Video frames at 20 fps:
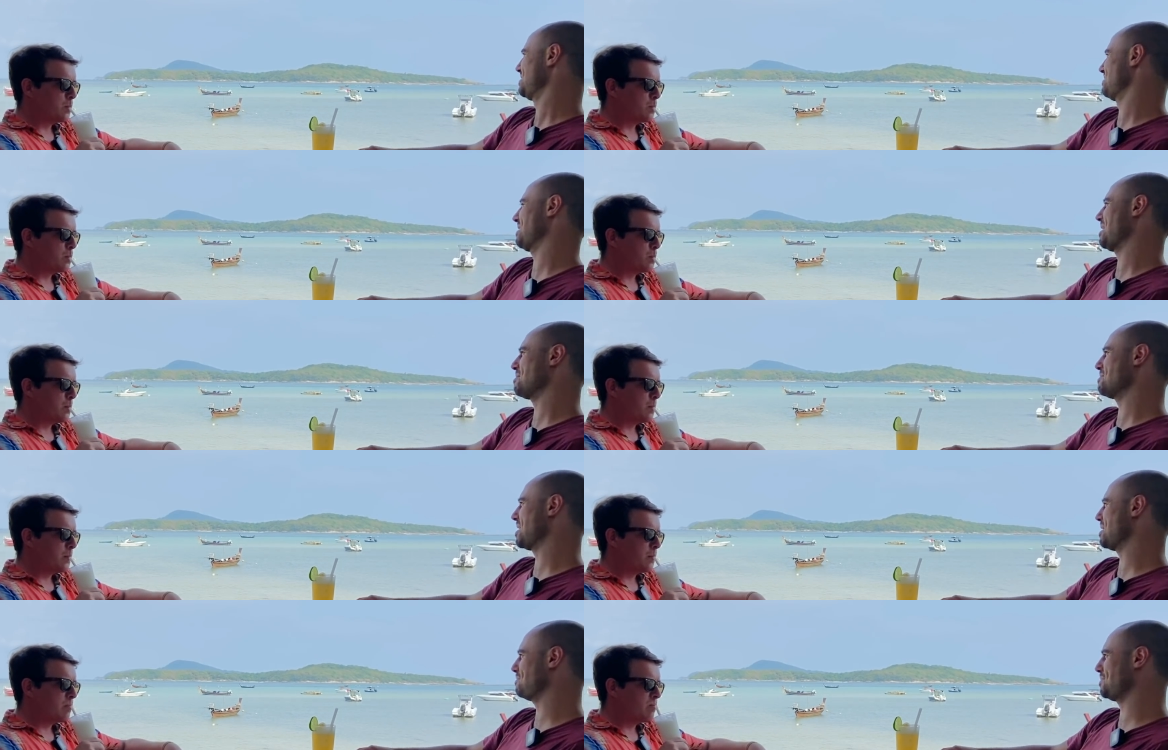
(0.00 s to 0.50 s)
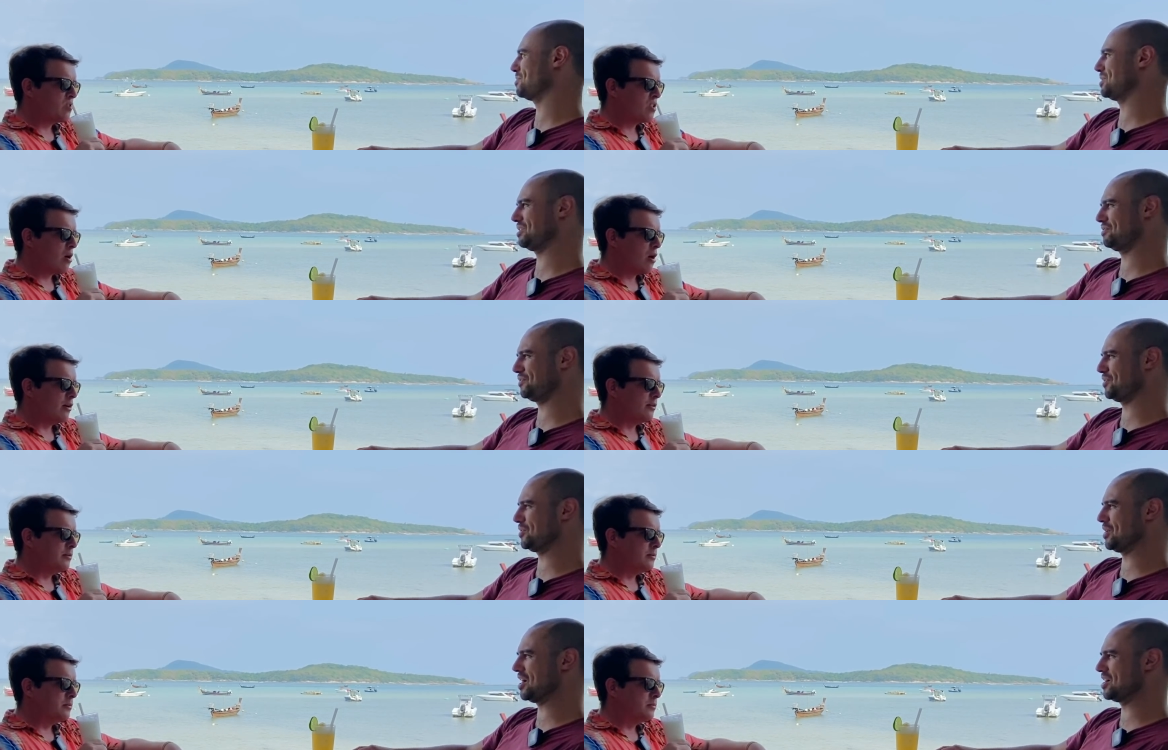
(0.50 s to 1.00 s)
Speaker 1: I'm happy with
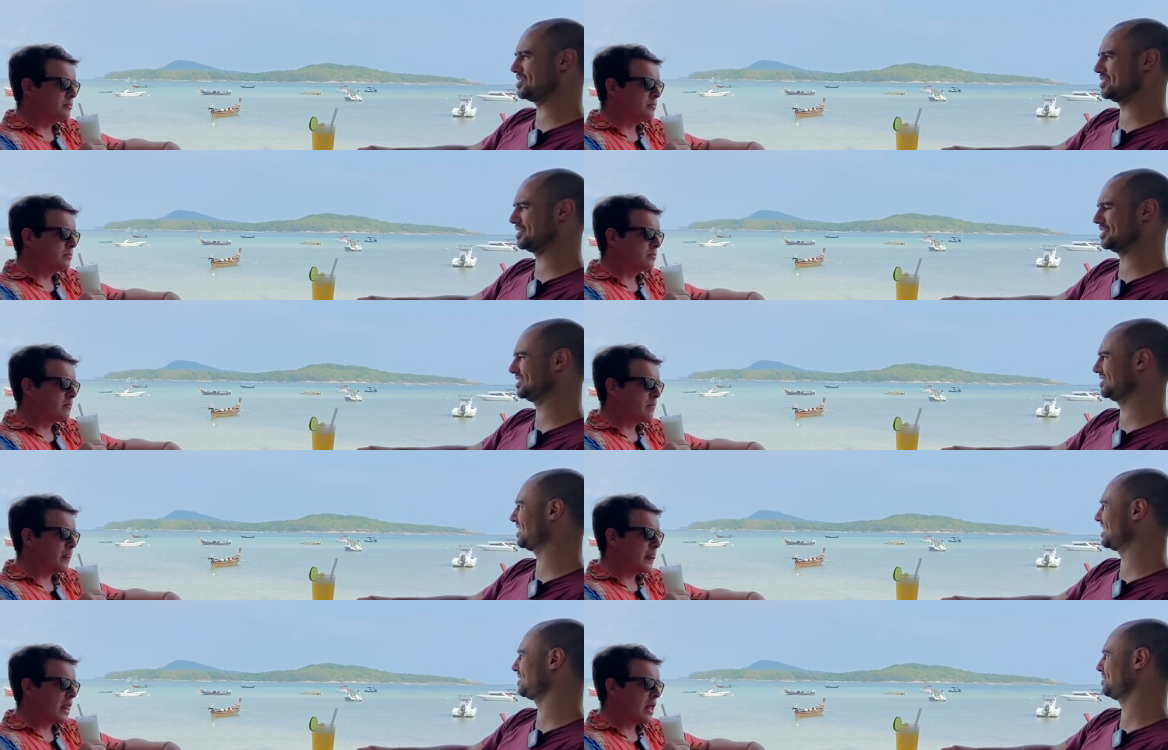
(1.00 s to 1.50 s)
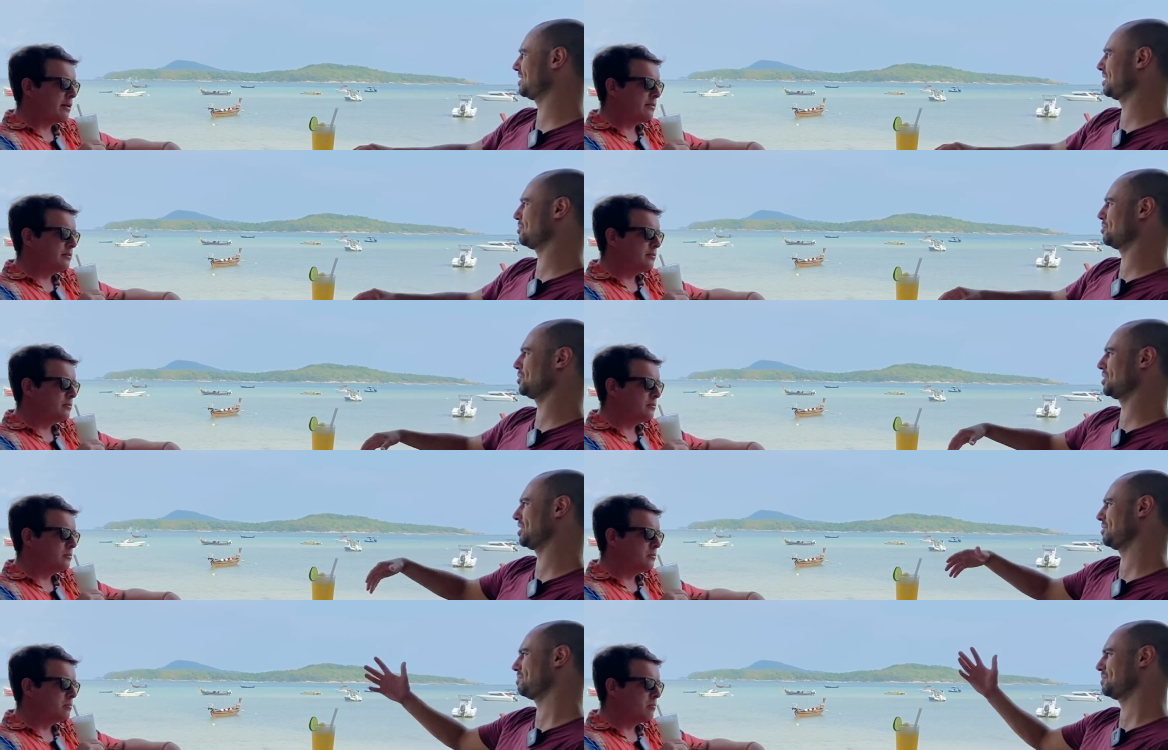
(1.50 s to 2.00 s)
a few hundred, that, that
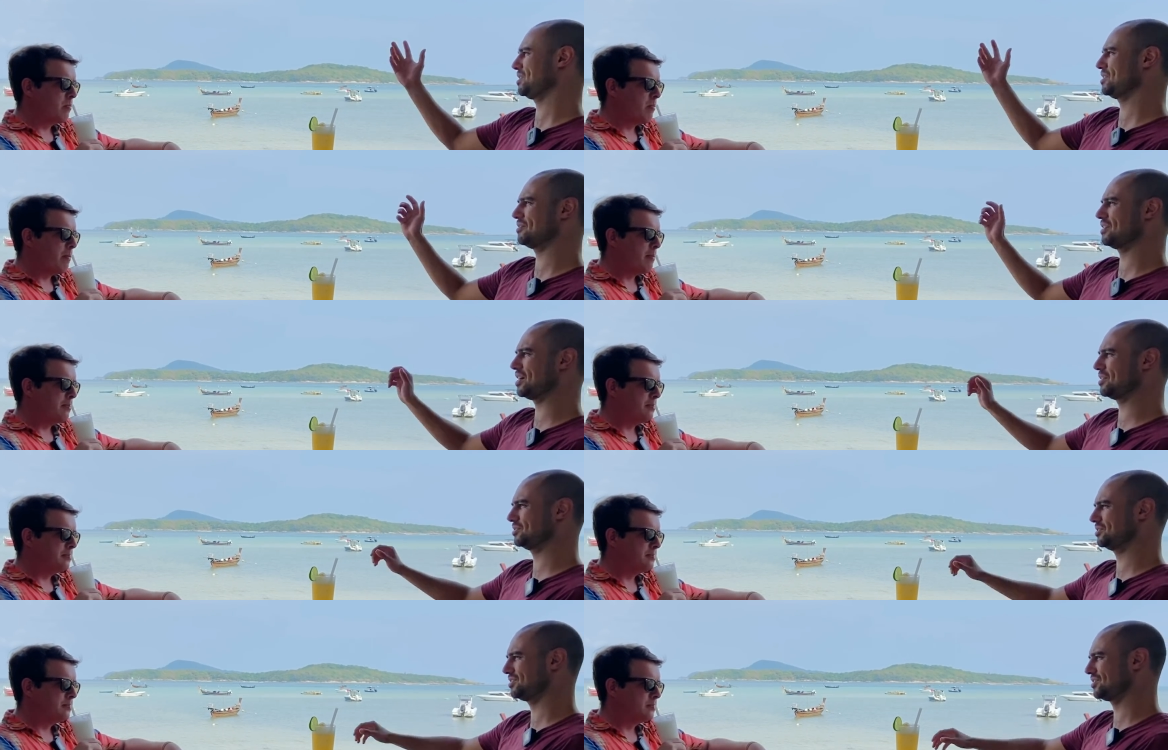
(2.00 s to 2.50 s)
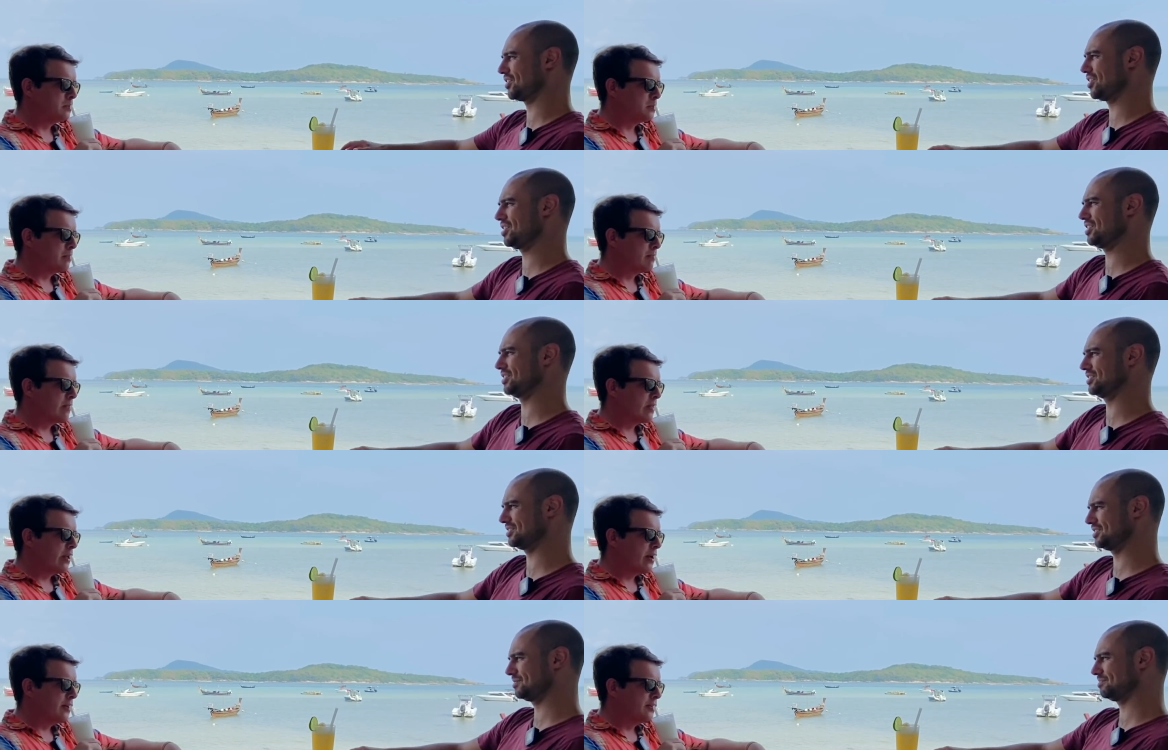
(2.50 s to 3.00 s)
will give me around
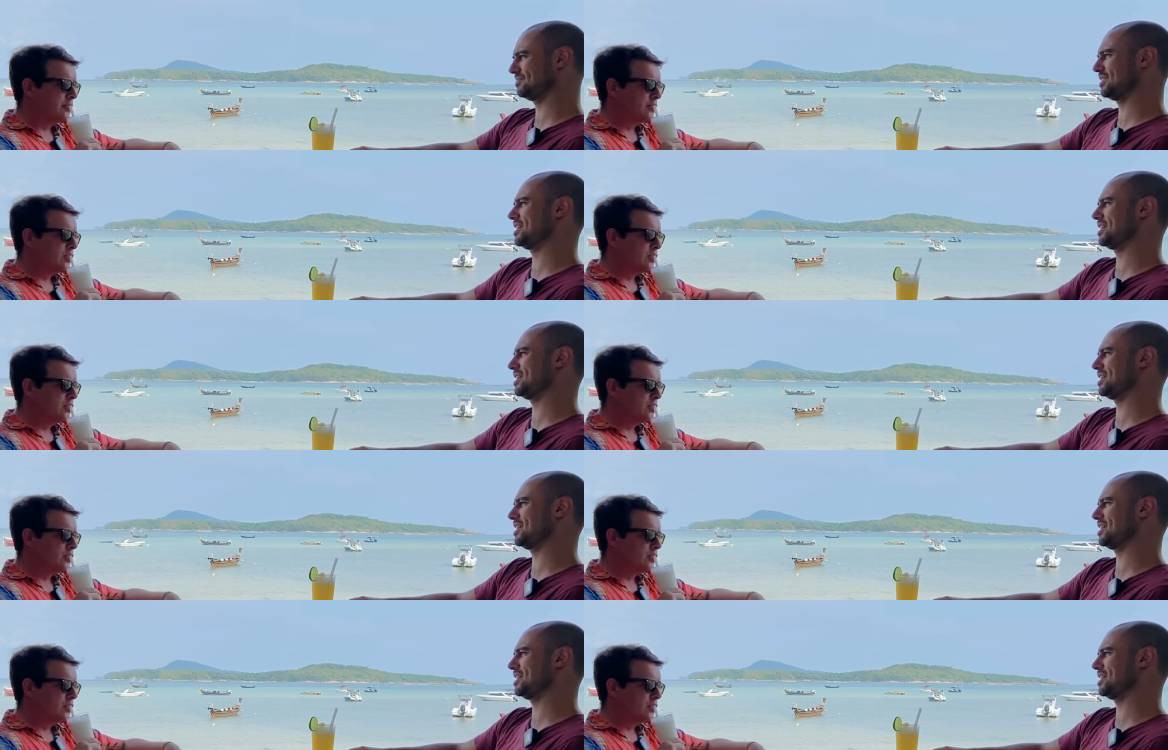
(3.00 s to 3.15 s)
Thailand